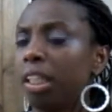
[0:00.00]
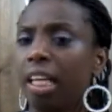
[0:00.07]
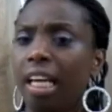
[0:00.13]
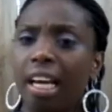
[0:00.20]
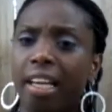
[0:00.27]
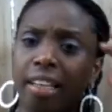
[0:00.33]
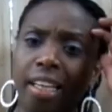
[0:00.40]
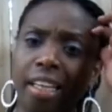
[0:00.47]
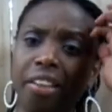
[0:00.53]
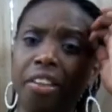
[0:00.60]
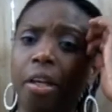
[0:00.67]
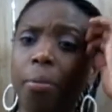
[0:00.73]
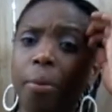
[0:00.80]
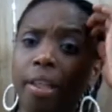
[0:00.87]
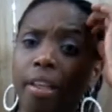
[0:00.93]
they had a nice
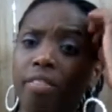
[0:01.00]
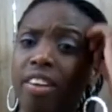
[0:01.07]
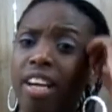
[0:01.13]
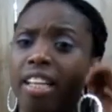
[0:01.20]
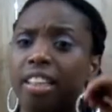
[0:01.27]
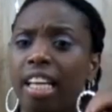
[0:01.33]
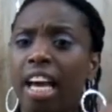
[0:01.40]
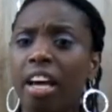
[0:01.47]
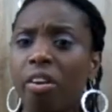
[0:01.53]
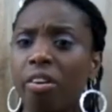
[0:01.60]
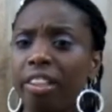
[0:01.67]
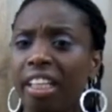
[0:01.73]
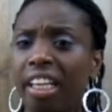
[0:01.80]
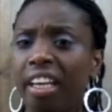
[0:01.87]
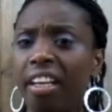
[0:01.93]
song, but they forgot to add
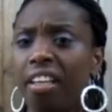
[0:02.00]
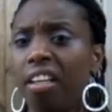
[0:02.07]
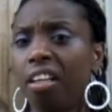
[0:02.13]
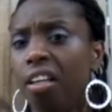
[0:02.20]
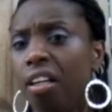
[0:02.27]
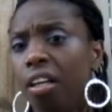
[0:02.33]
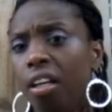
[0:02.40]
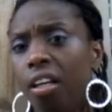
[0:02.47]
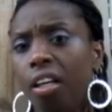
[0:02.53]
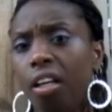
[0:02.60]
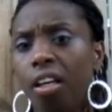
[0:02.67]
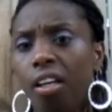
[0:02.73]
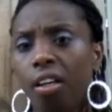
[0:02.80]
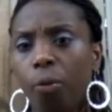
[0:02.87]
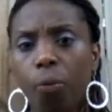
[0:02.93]
on the end.
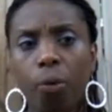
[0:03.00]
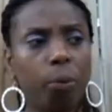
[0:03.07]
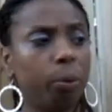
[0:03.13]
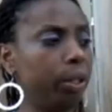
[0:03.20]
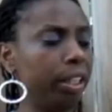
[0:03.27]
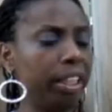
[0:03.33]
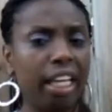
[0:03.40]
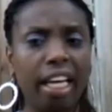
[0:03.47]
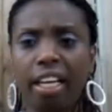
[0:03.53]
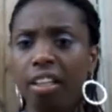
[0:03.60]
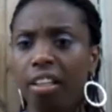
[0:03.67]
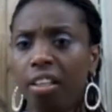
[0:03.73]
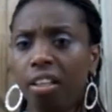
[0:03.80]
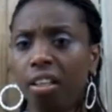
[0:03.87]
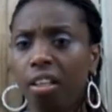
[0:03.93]
Where was the
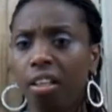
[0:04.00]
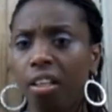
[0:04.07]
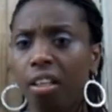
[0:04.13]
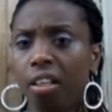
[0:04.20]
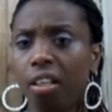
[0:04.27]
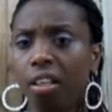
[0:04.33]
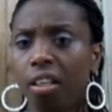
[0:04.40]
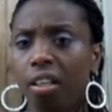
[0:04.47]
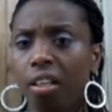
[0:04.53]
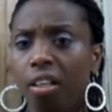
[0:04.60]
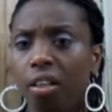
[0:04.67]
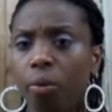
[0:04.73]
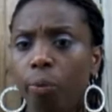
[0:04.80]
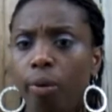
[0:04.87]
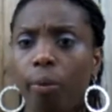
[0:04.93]
end?
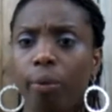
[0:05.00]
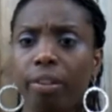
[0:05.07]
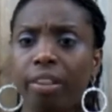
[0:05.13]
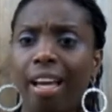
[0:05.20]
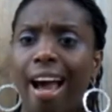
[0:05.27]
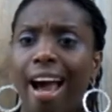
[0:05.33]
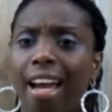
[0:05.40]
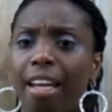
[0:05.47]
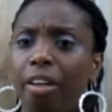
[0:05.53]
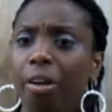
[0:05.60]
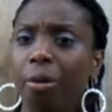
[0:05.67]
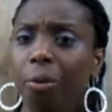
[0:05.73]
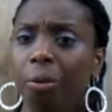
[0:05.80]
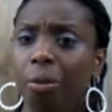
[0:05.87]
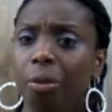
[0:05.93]
Where was the high
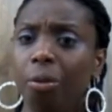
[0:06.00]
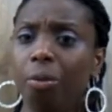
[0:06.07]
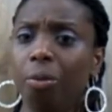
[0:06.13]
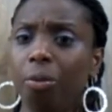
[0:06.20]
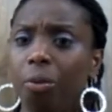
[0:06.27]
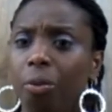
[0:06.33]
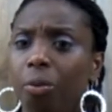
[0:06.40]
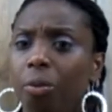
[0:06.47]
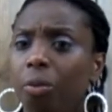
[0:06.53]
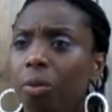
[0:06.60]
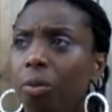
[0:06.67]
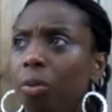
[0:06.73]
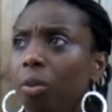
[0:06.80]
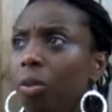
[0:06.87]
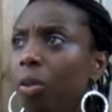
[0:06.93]
note?
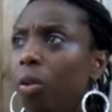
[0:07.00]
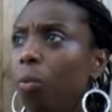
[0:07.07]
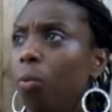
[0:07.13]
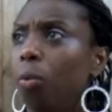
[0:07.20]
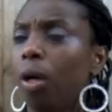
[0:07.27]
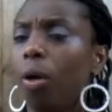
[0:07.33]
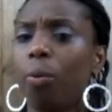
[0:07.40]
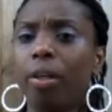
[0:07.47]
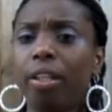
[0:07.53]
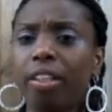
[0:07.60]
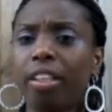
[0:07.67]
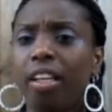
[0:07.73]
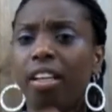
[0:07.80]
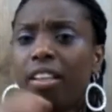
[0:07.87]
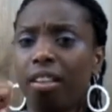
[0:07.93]
Where
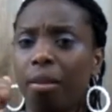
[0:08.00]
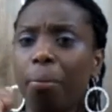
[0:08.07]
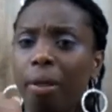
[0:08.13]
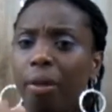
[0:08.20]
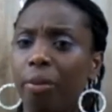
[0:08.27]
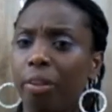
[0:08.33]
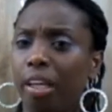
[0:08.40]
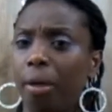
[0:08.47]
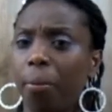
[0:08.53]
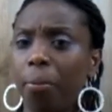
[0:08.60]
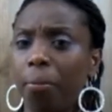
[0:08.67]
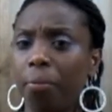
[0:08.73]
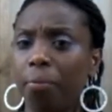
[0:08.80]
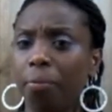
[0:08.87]
was the build-up?